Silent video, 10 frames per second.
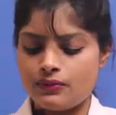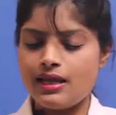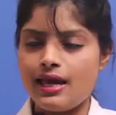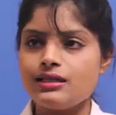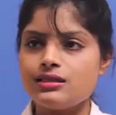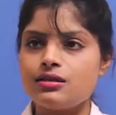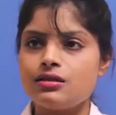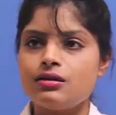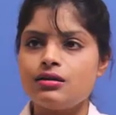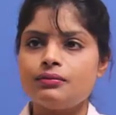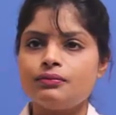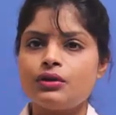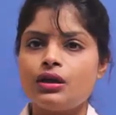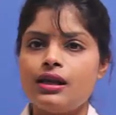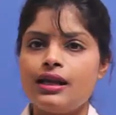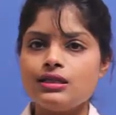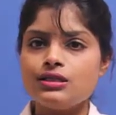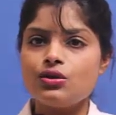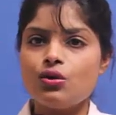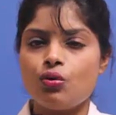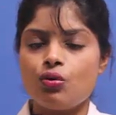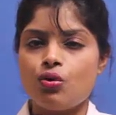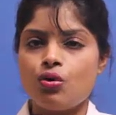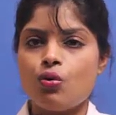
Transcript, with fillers: Next, let us know